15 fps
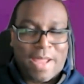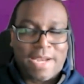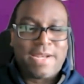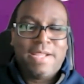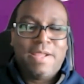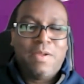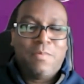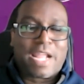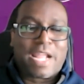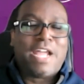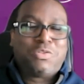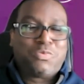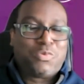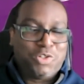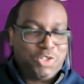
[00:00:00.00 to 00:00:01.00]
But
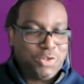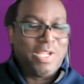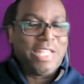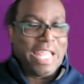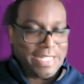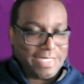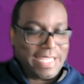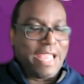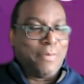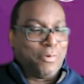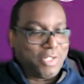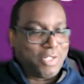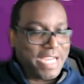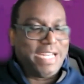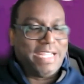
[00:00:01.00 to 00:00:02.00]
because we're doing that
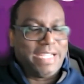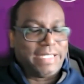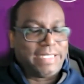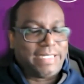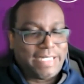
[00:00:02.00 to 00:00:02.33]
simultaneous